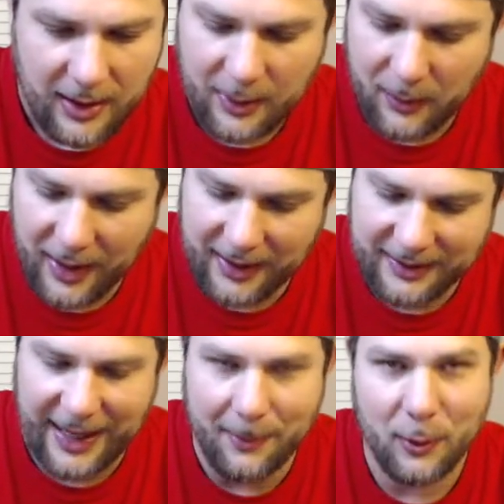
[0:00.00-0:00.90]
Then we got a
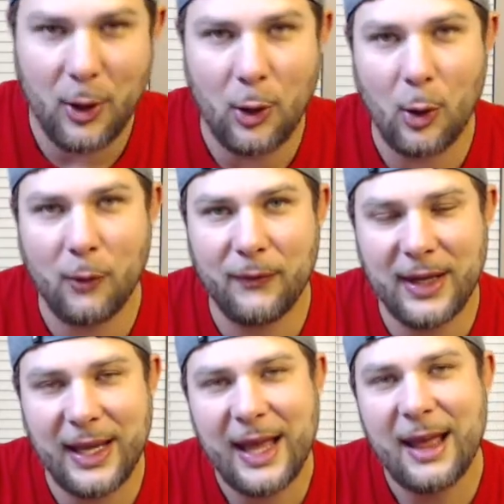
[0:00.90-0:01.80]
Tapu Koko
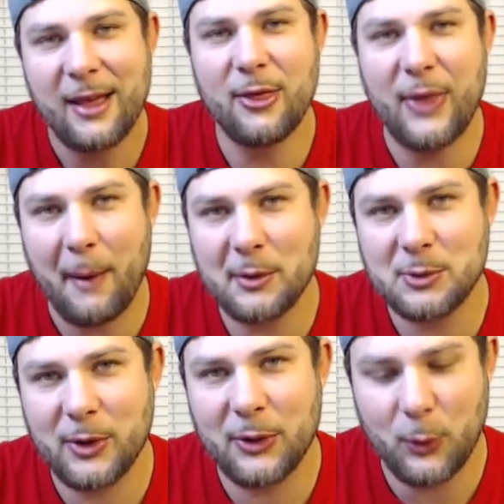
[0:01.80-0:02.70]
V, that was
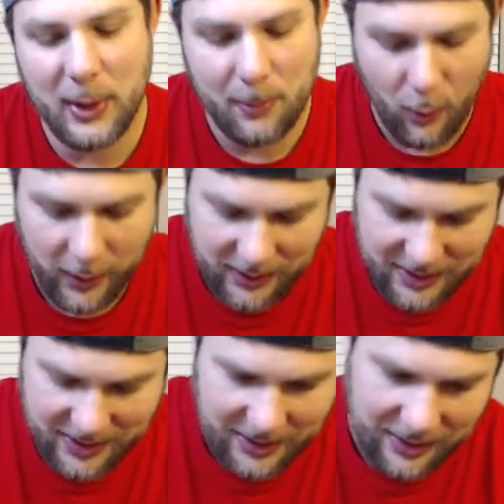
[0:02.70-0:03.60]
worth three points.